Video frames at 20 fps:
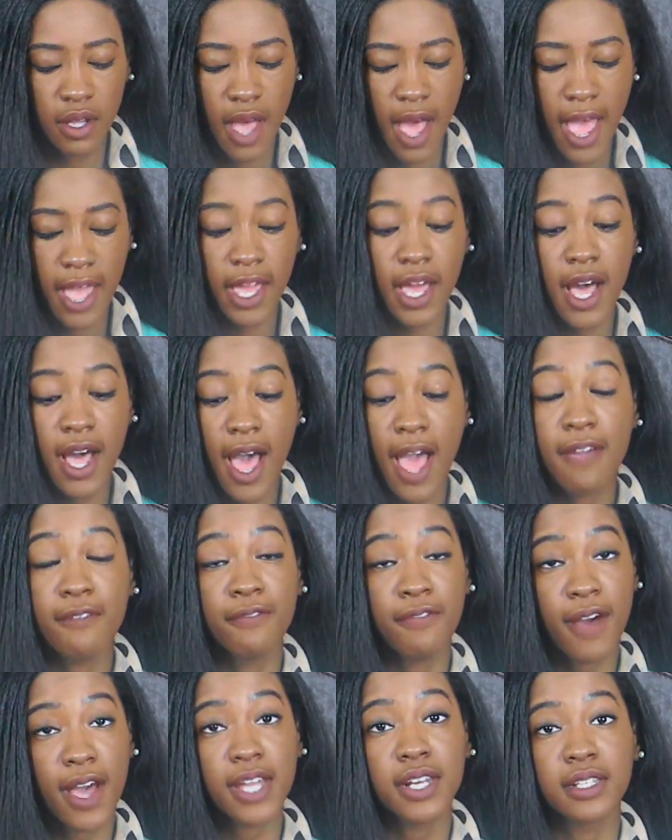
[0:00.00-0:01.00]
I
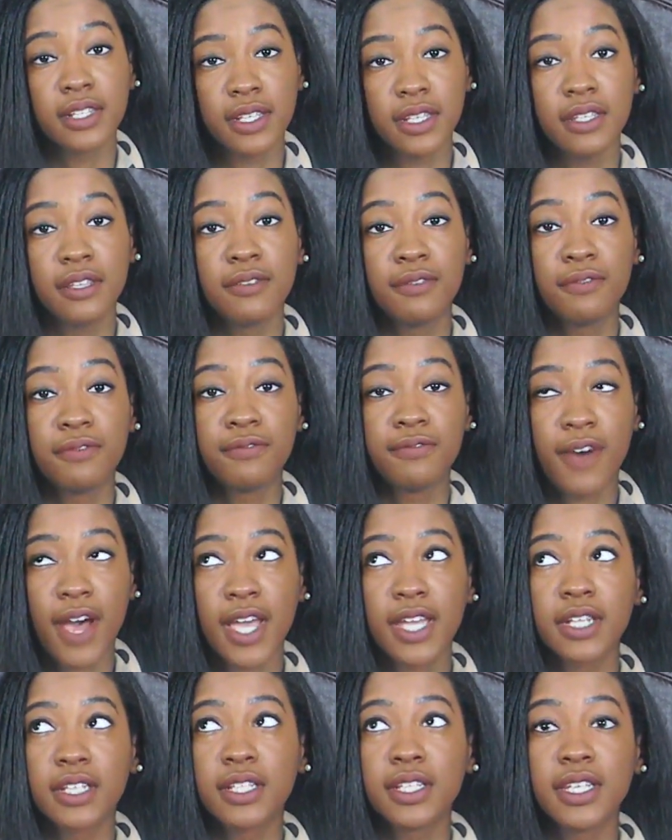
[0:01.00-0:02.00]

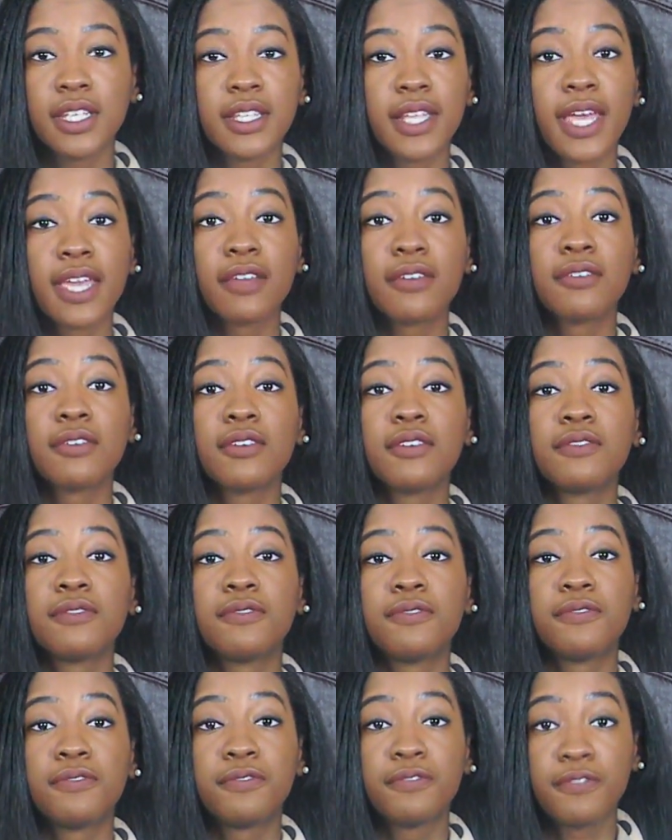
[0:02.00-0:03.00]
finally
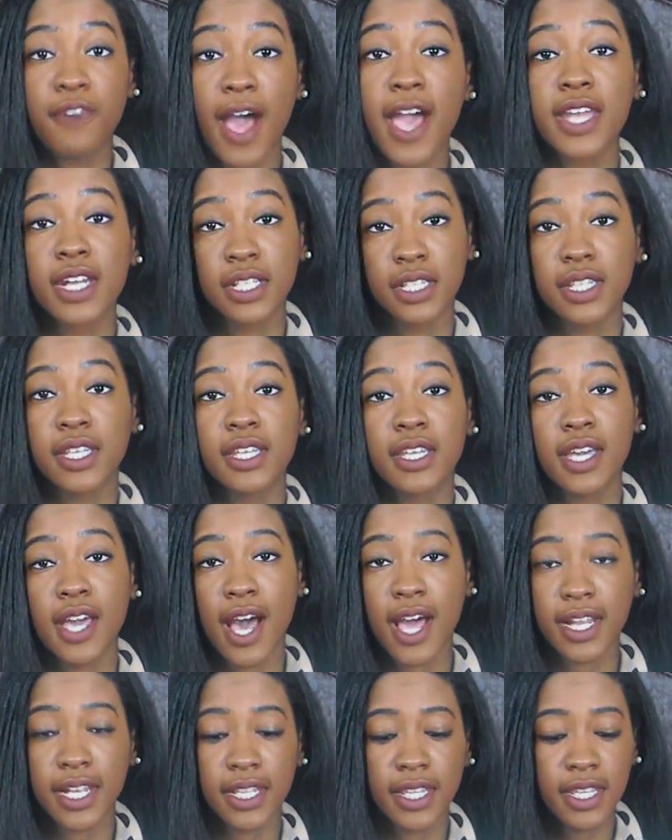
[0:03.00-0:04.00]

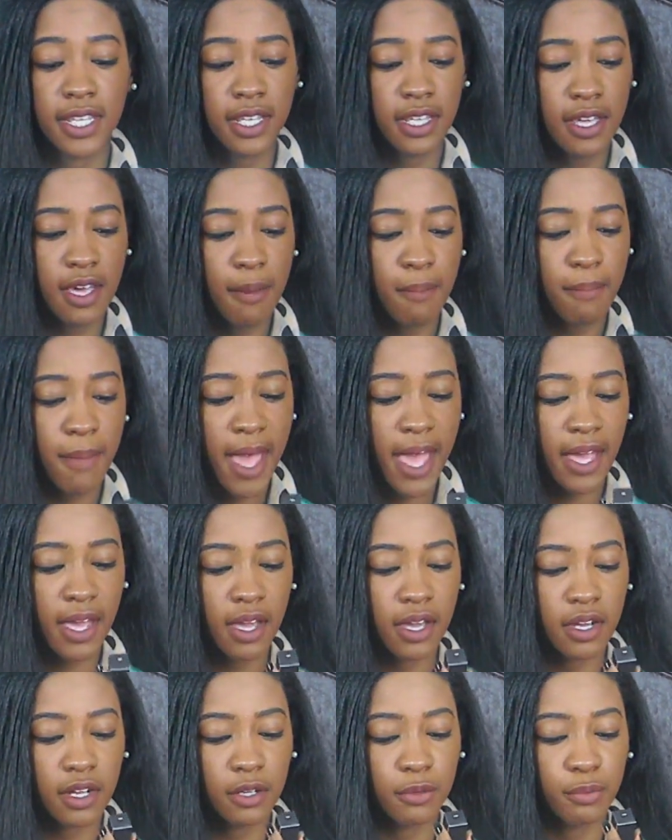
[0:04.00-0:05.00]
got the
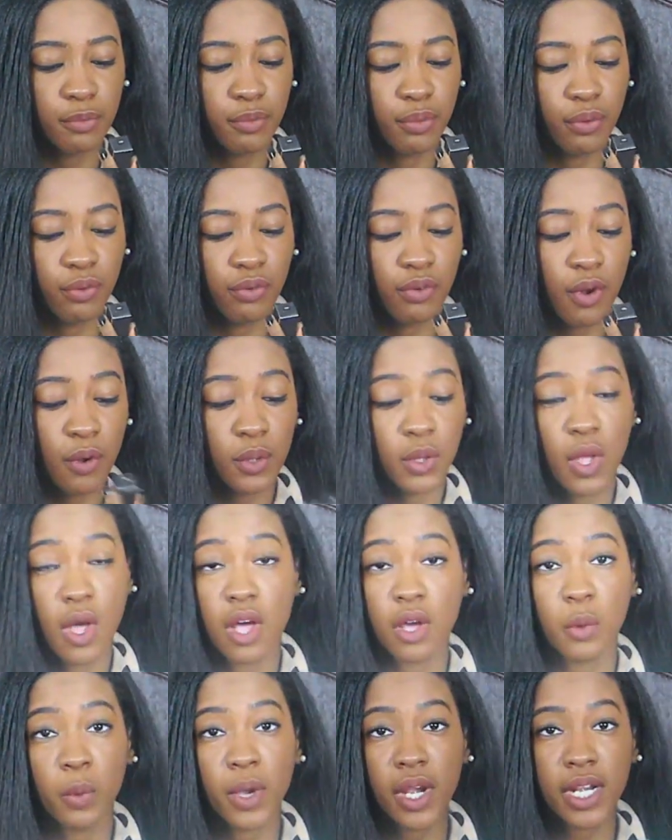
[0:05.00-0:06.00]
MAC Pro
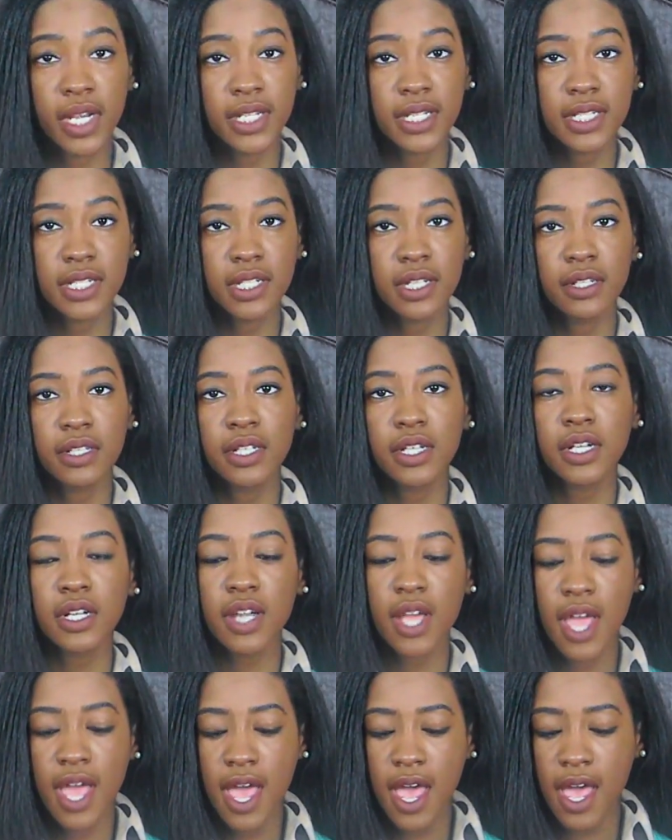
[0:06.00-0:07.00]
Longwear Concealer,
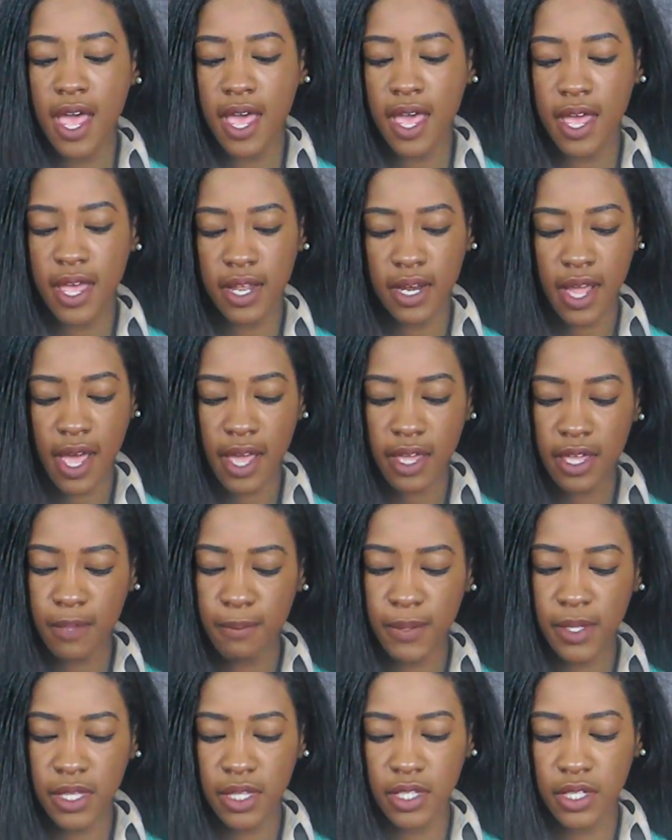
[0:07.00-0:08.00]
and I
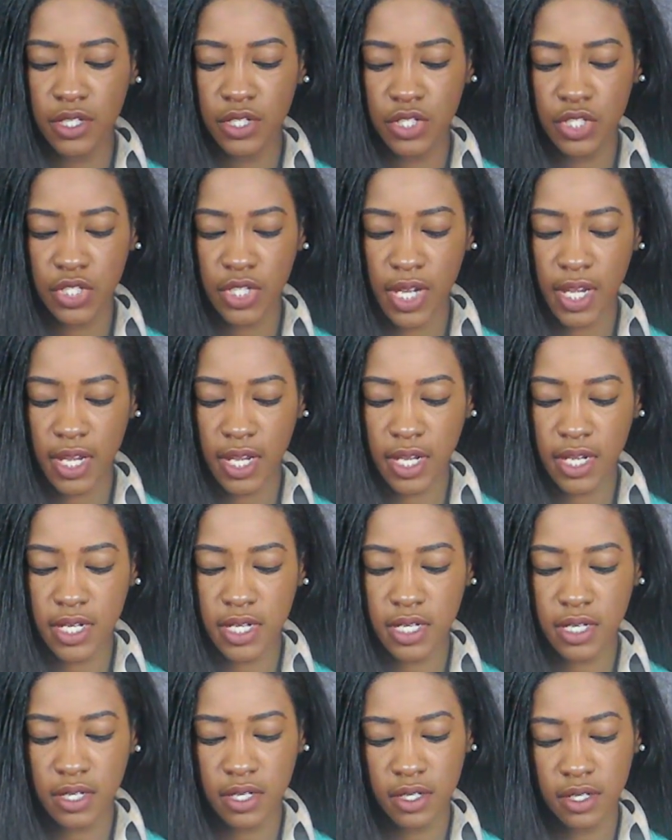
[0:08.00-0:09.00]
am in the
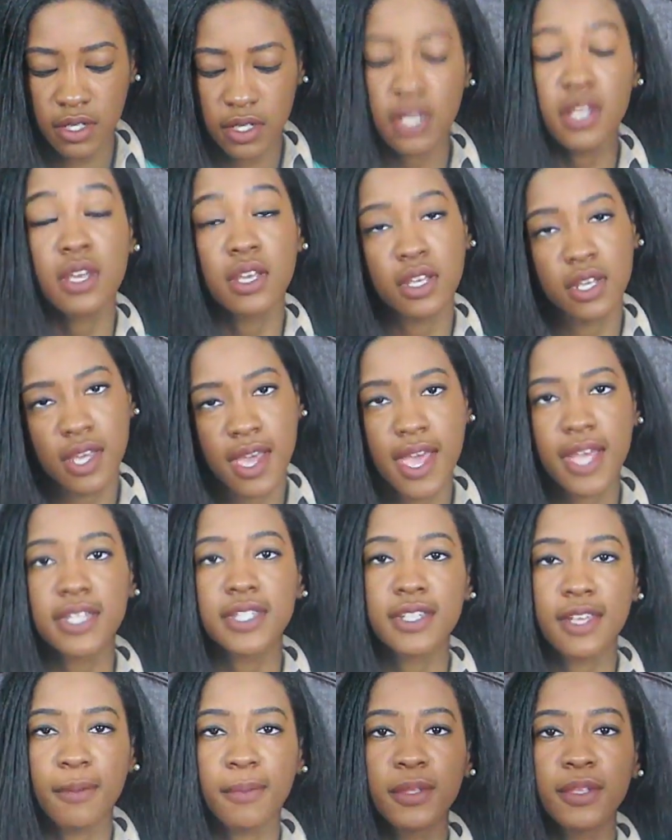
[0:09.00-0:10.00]
shade
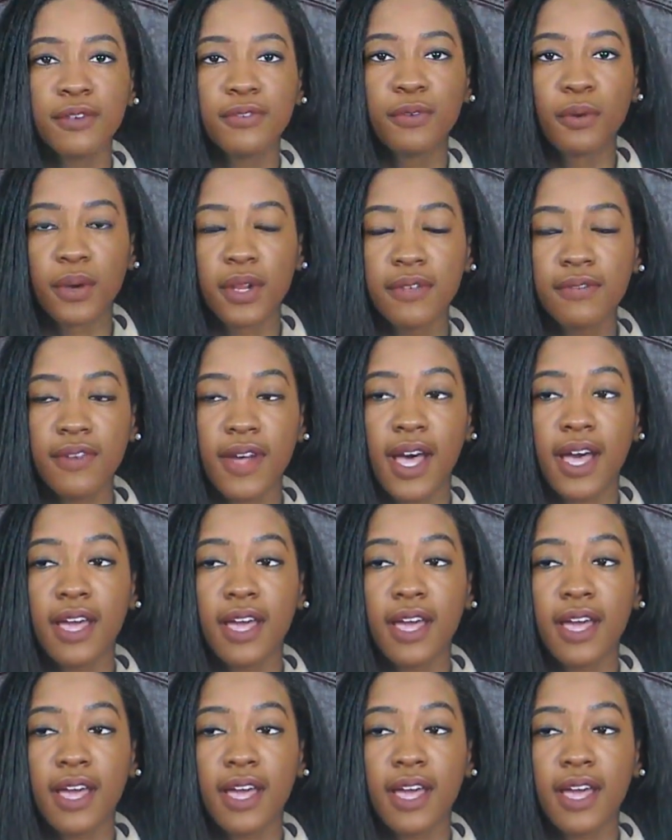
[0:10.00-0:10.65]
NW45.